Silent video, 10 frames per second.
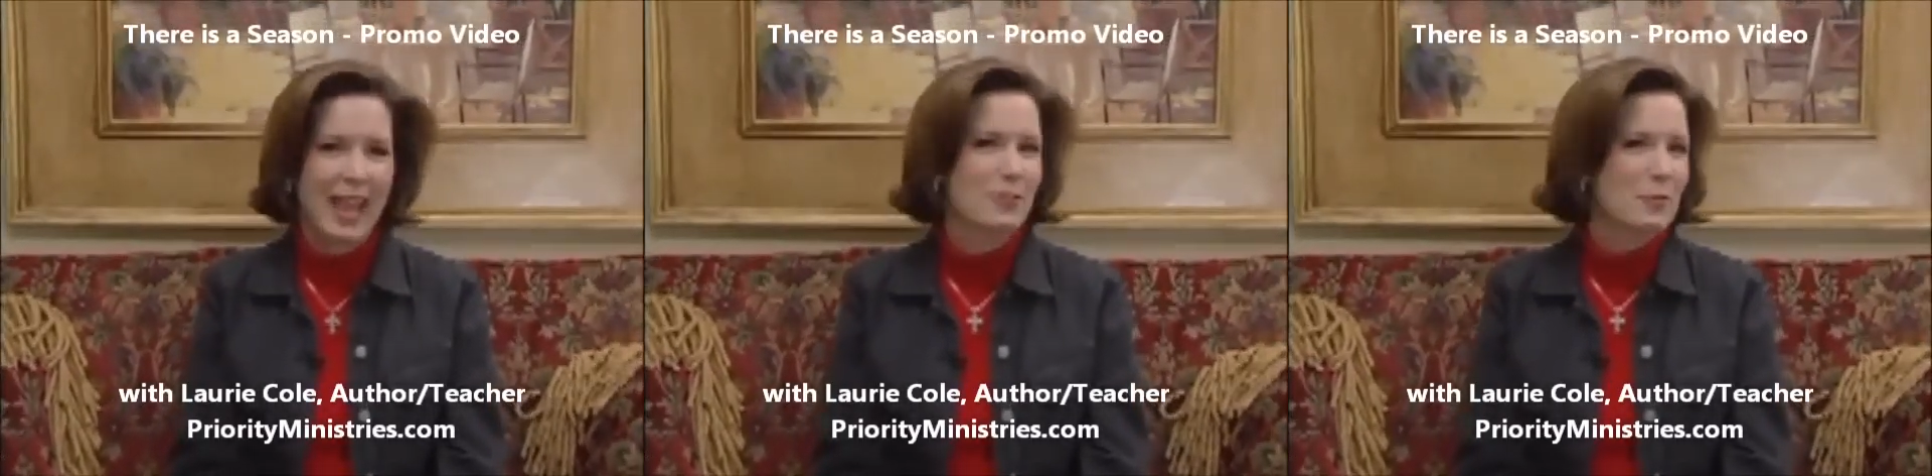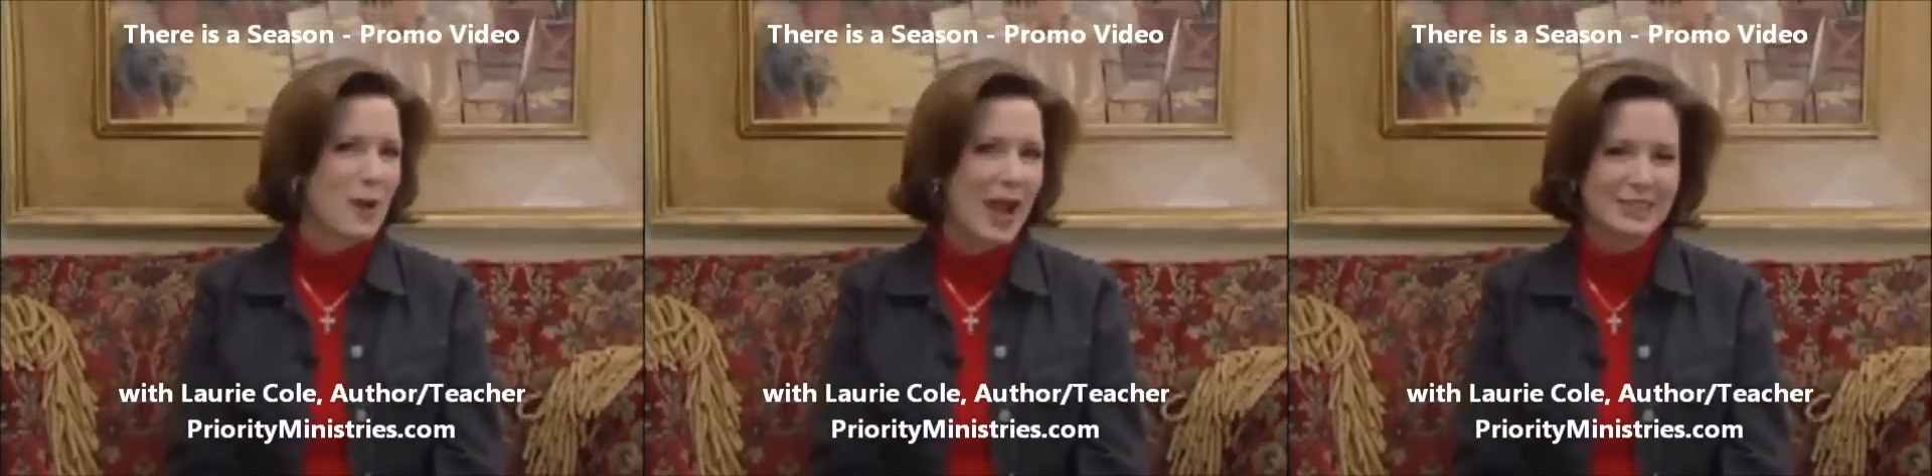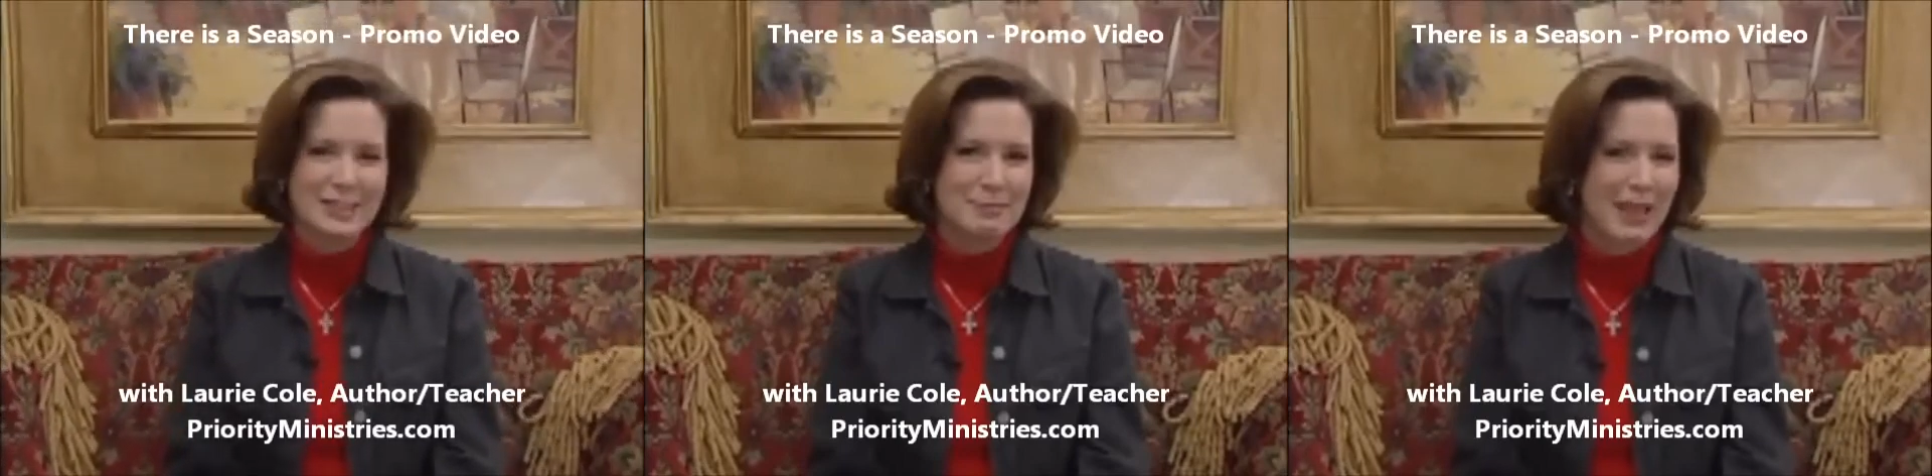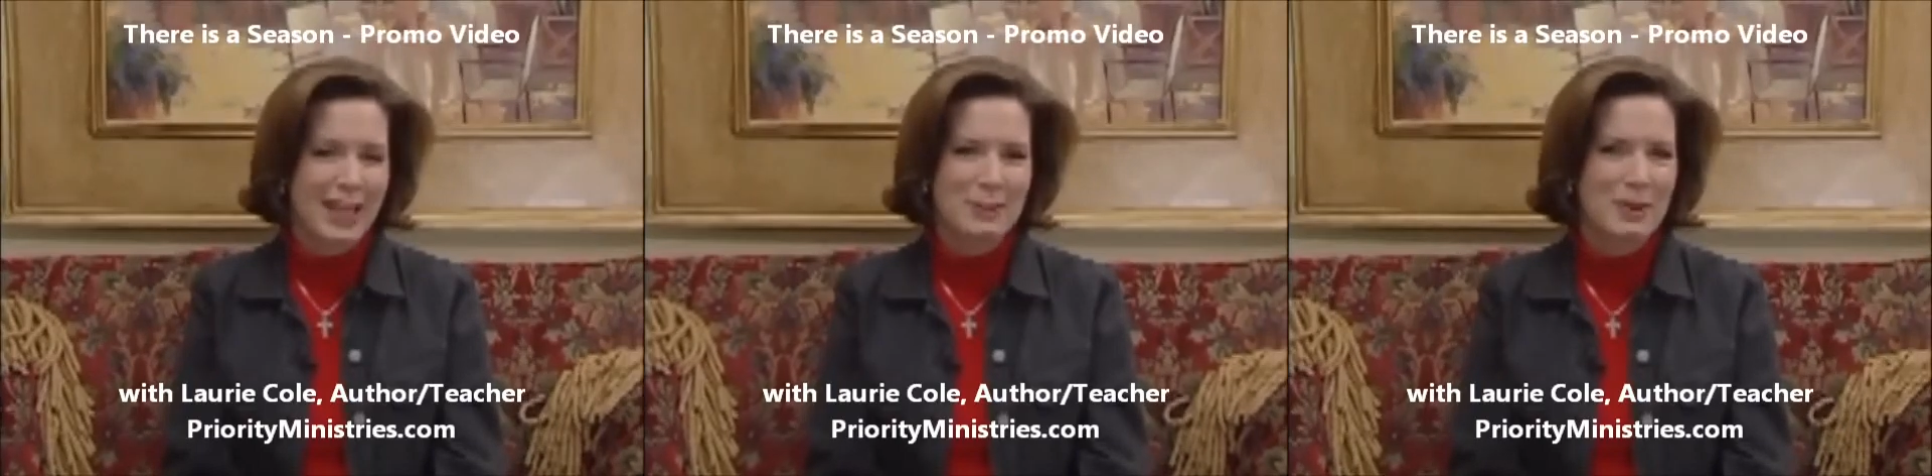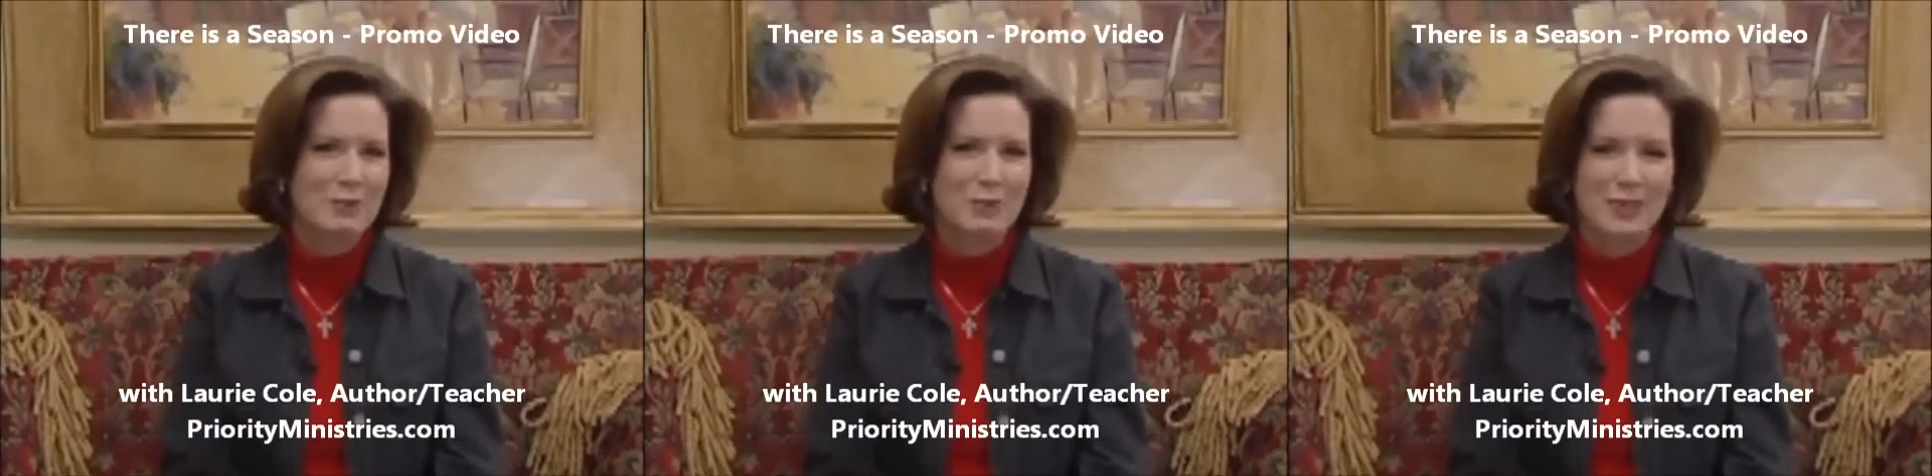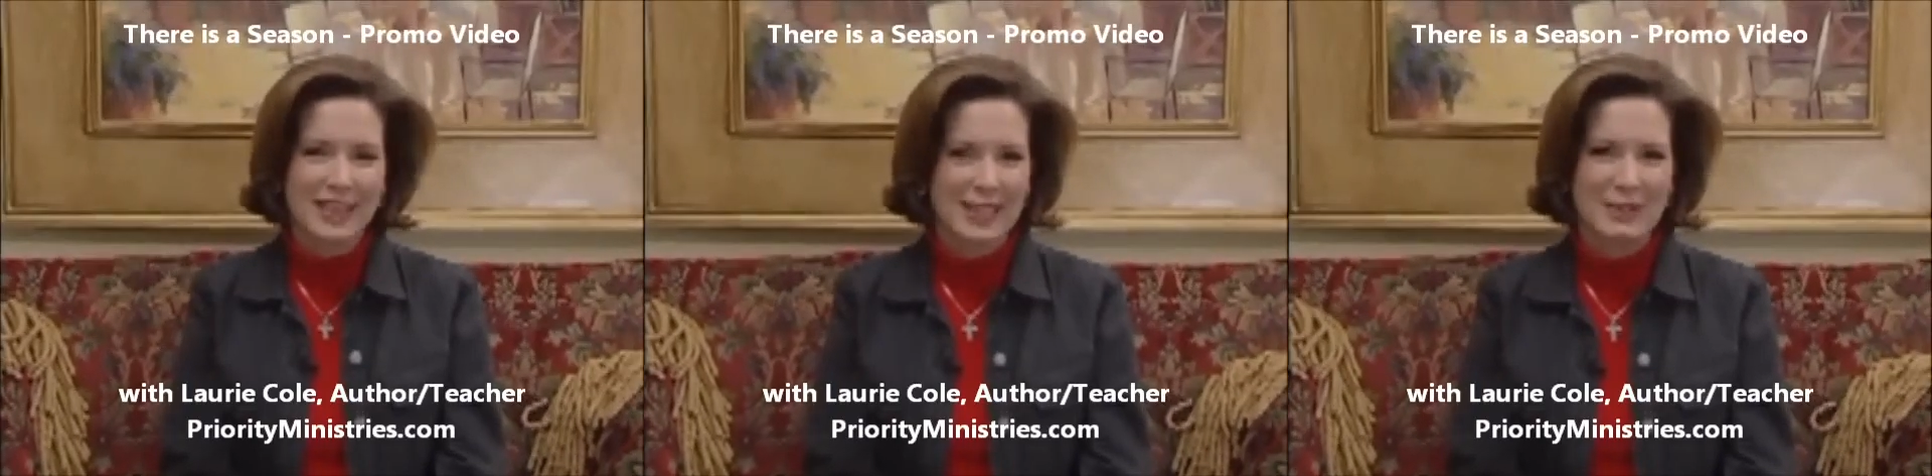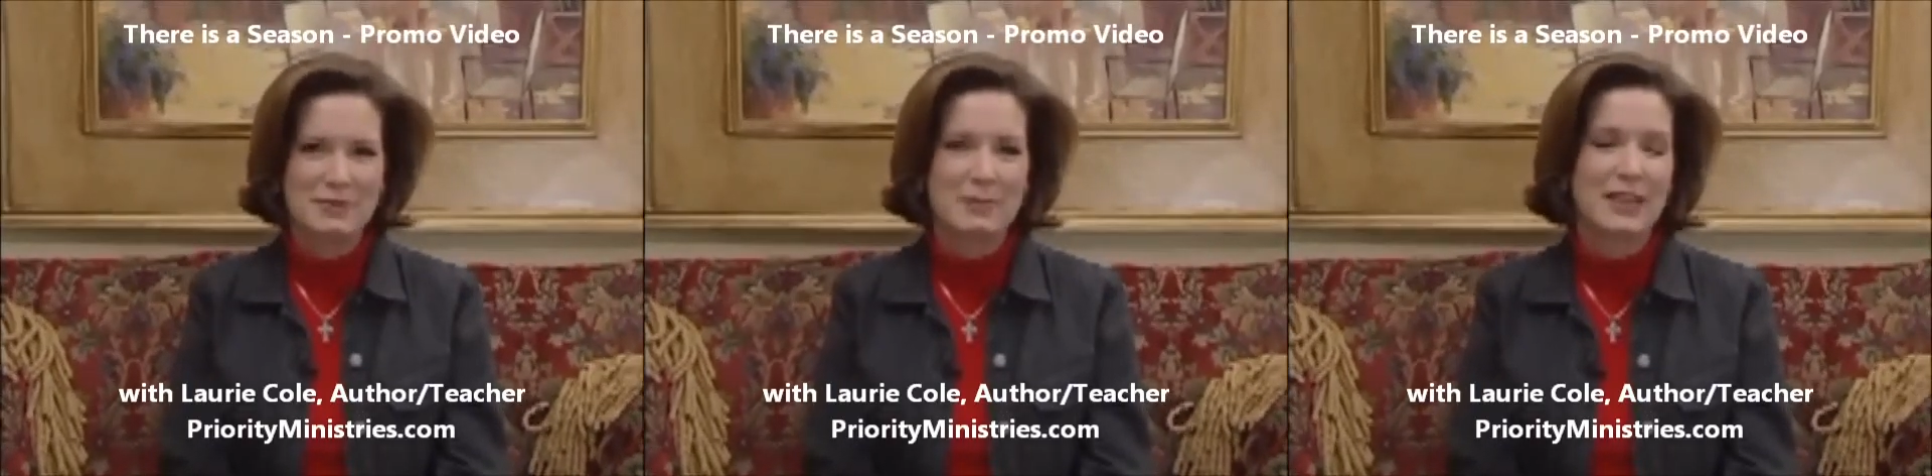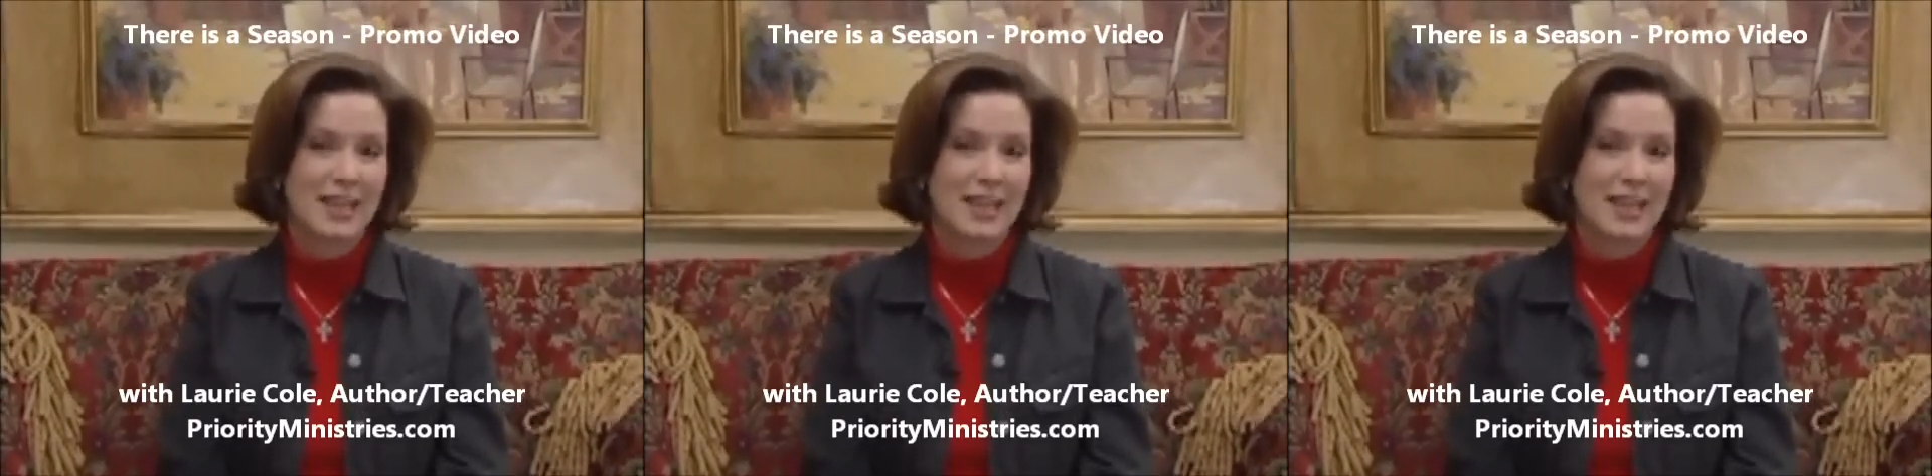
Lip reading: And the wisest man who ever lived,